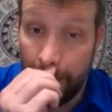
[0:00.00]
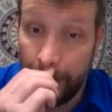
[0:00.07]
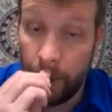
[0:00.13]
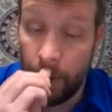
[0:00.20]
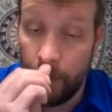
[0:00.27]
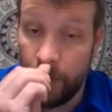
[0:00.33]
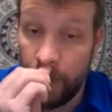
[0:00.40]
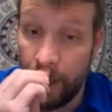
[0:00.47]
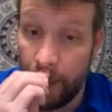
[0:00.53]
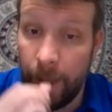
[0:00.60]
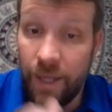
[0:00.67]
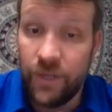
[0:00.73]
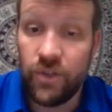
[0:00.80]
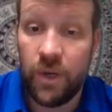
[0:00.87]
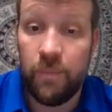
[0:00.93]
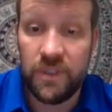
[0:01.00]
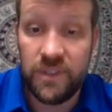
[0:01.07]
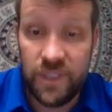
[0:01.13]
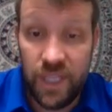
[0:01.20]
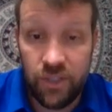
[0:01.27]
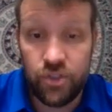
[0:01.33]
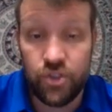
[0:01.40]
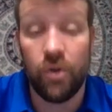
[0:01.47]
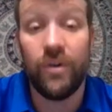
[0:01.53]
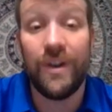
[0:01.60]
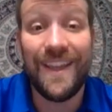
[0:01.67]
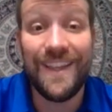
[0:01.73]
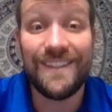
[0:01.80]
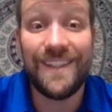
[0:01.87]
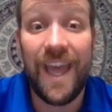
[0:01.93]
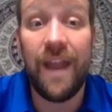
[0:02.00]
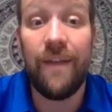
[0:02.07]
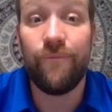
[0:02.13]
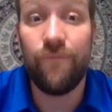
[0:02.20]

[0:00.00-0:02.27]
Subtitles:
So the electric potential is that